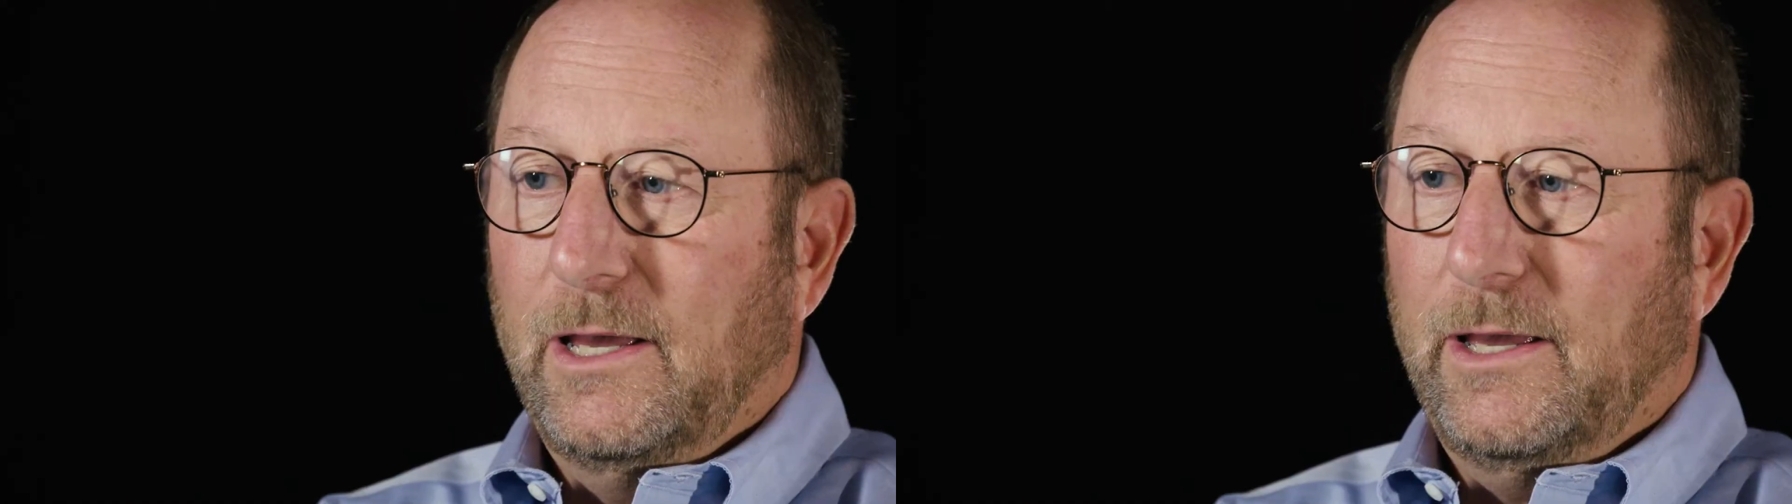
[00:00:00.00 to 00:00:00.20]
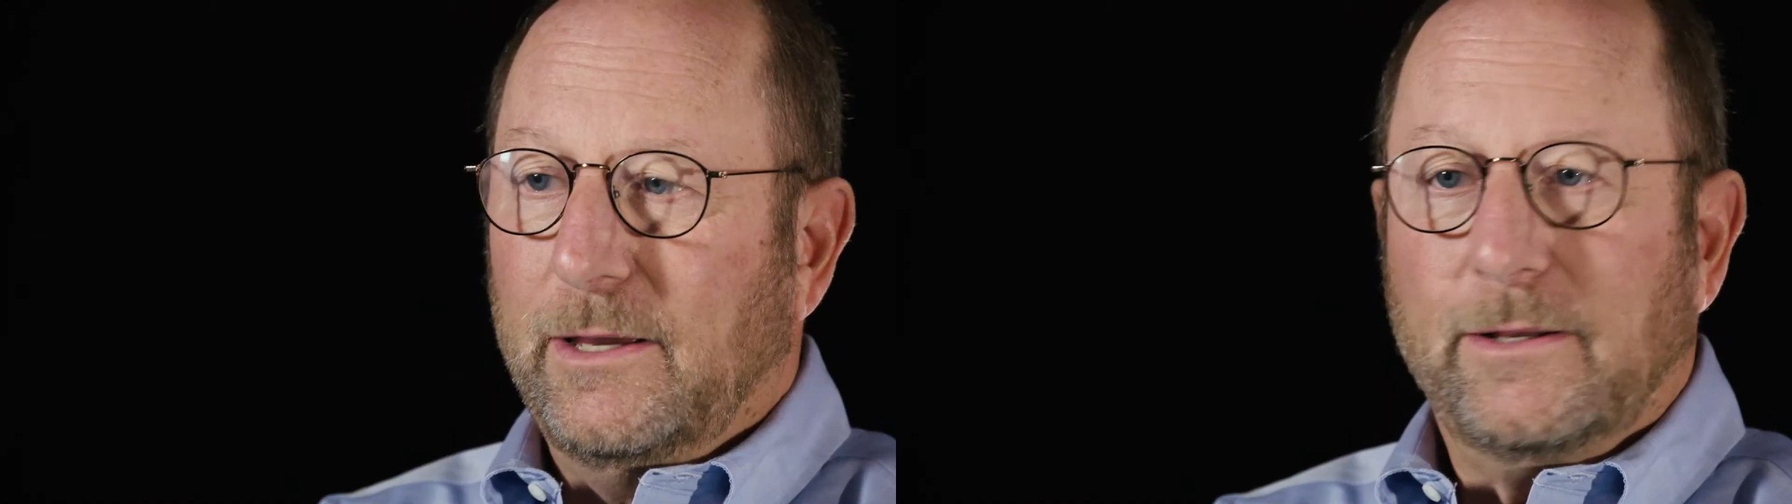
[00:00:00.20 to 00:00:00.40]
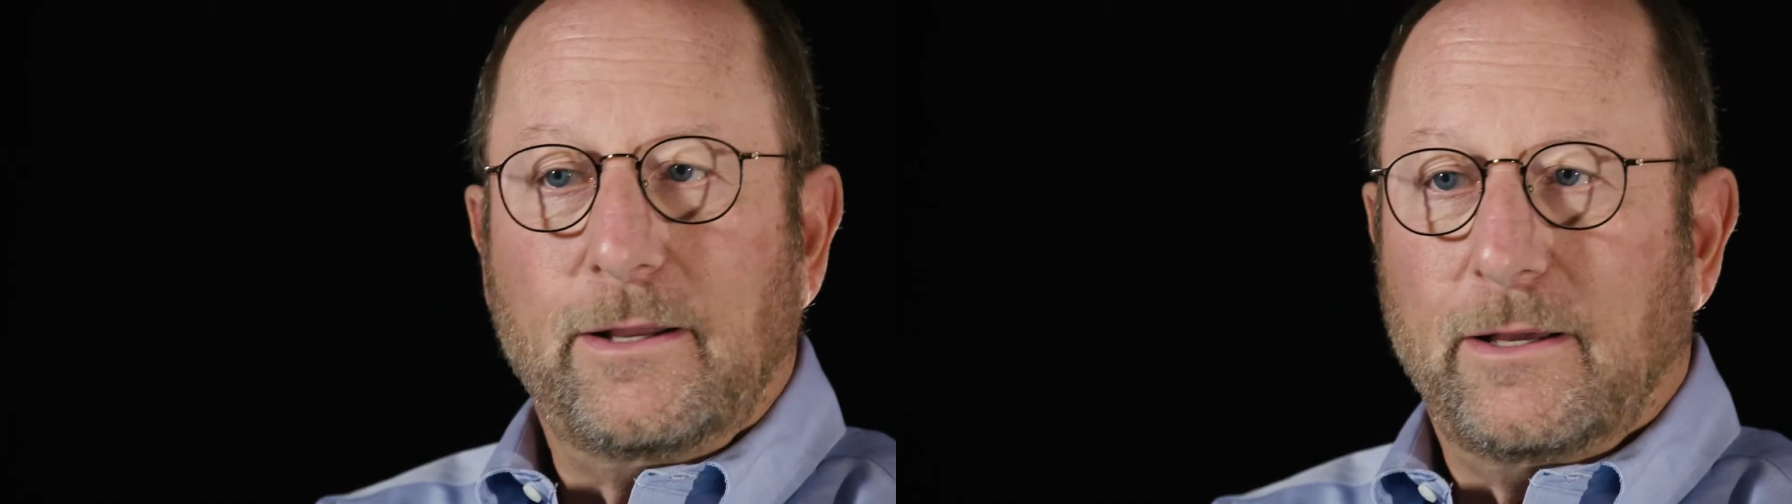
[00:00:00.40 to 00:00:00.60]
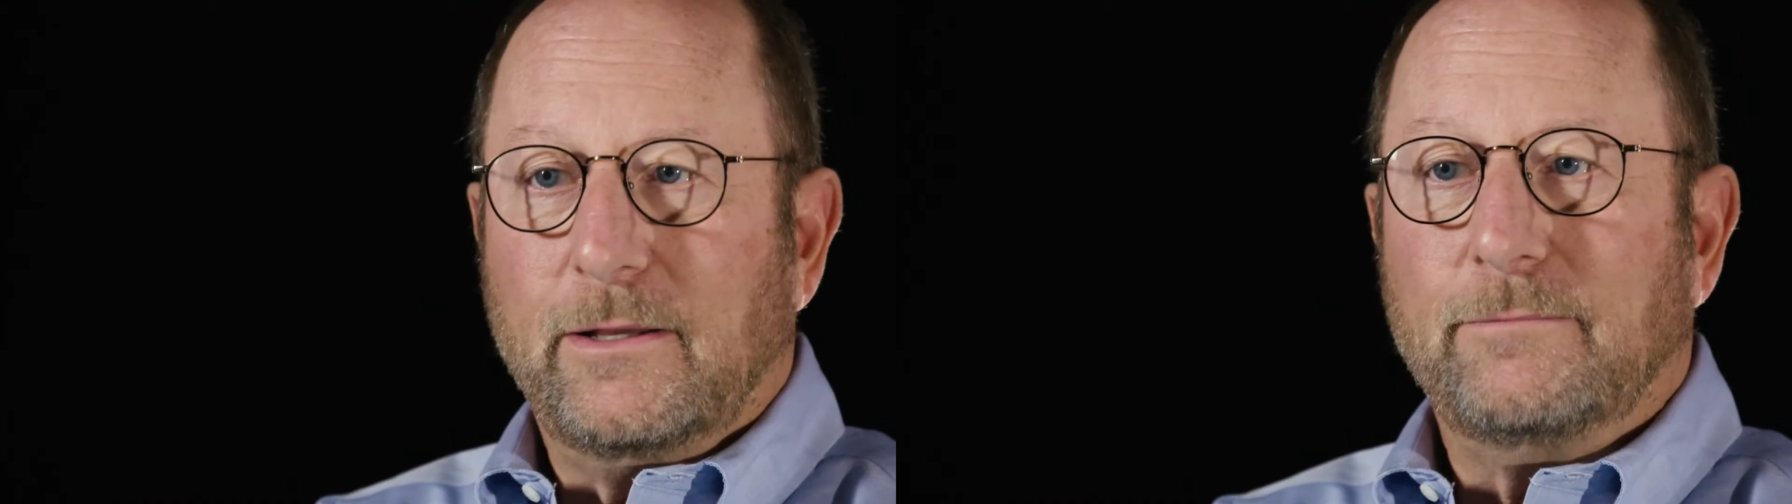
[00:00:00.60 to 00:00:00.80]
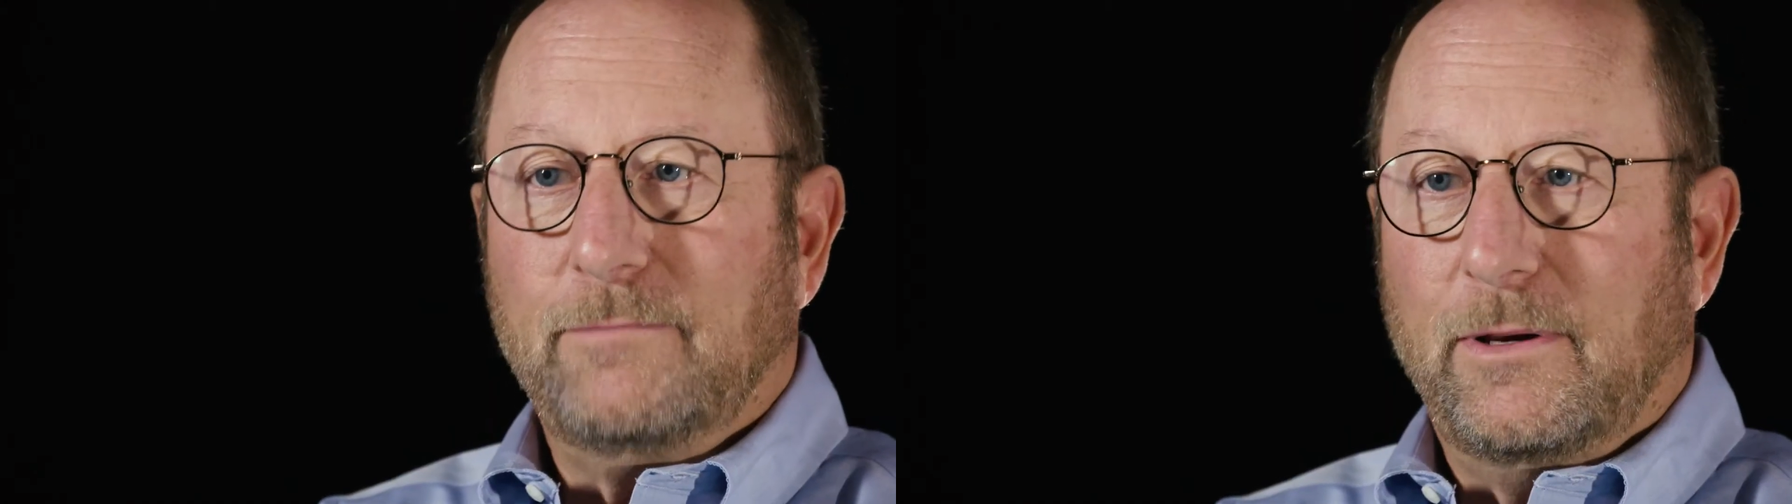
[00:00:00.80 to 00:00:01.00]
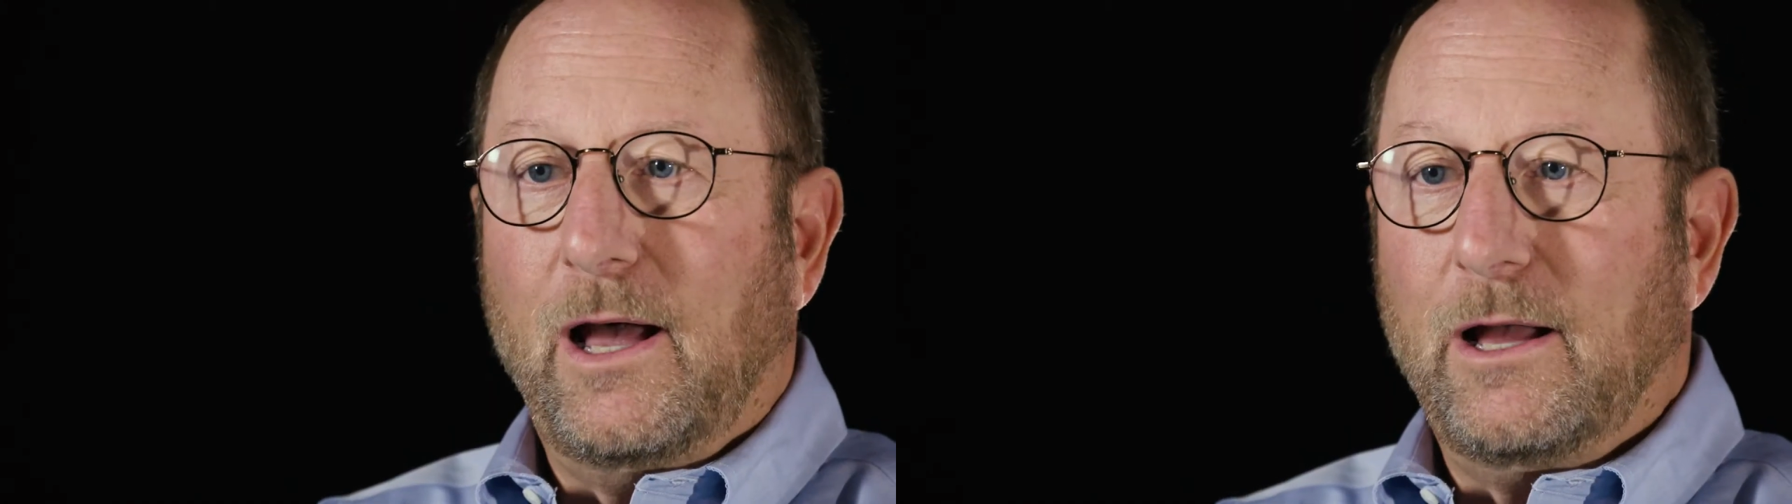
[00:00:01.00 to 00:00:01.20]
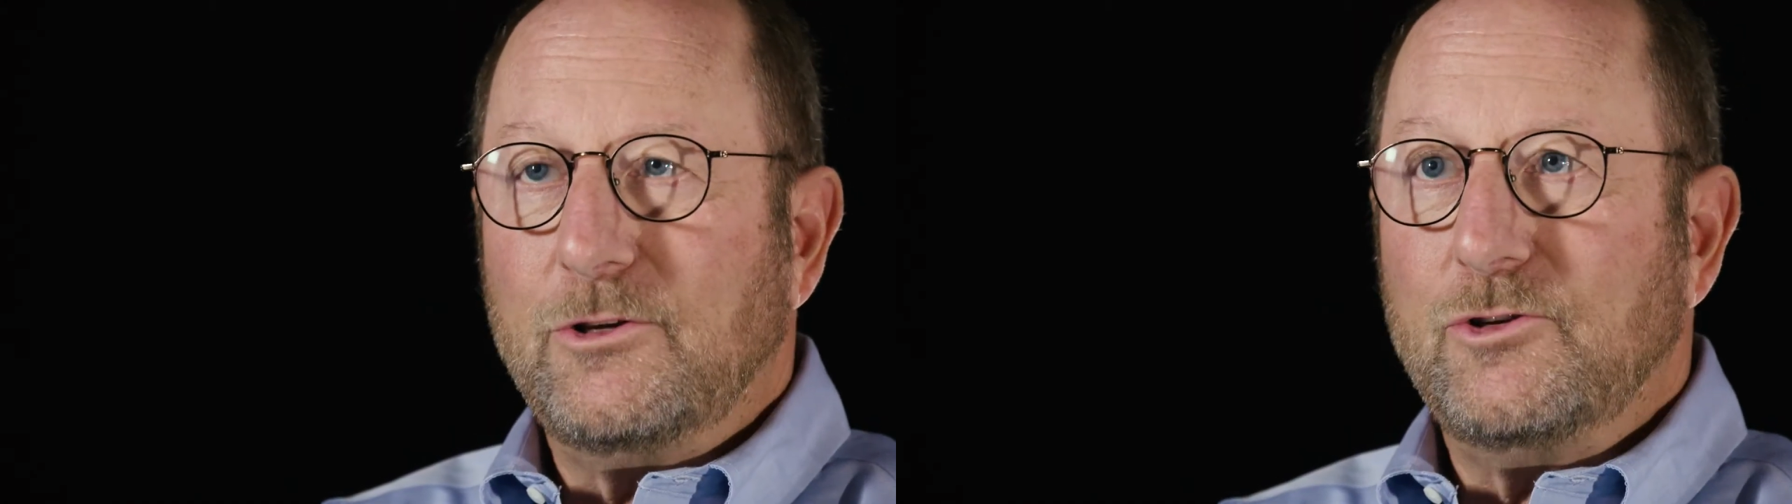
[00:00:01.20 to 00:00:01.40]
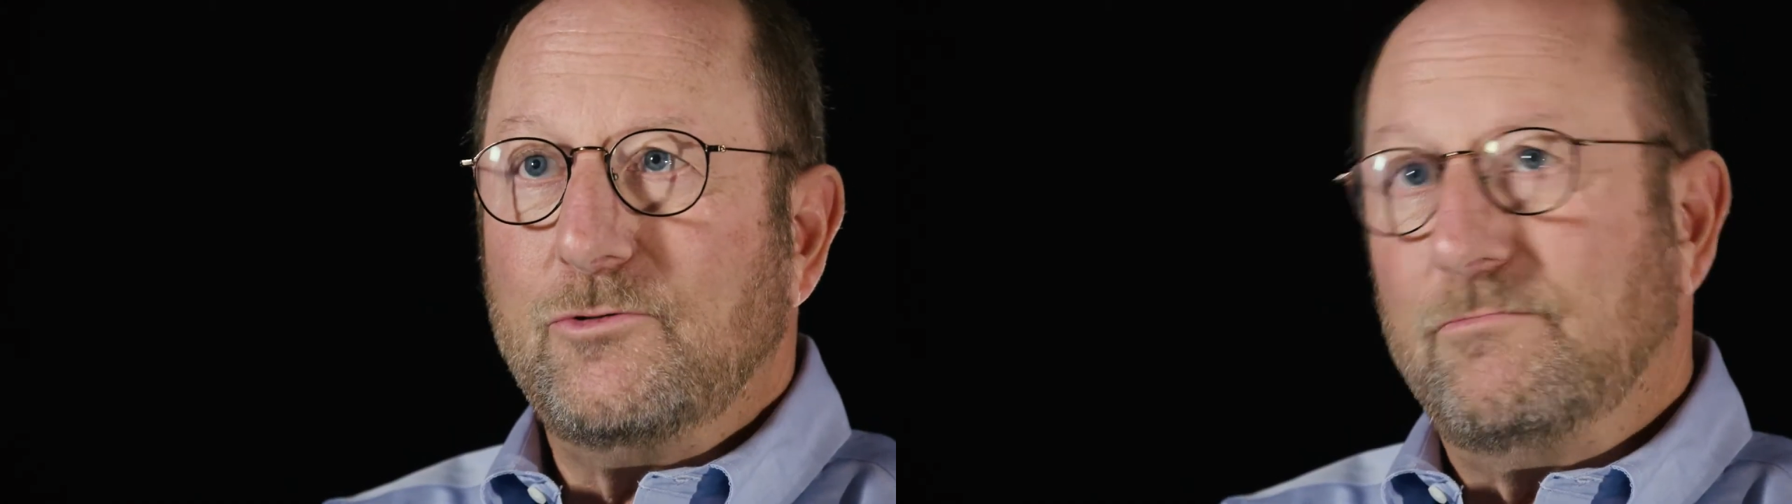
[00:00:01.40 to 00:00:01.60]
and
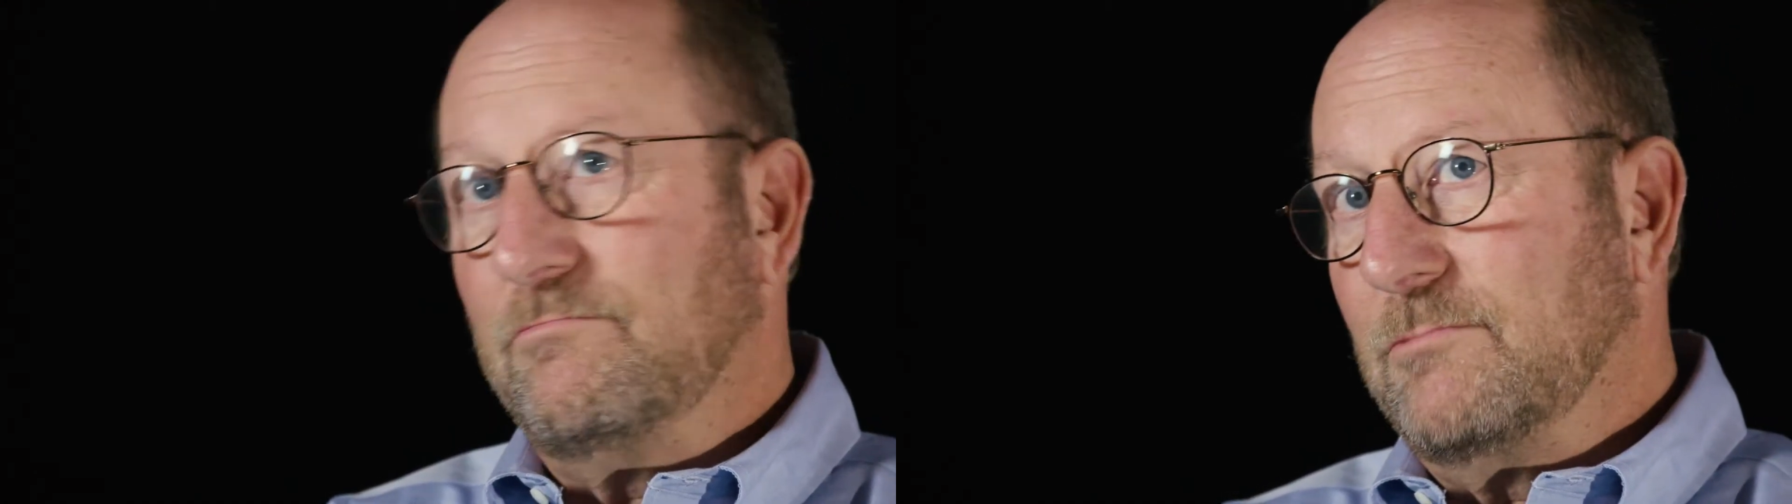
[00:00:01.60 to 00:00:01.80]
on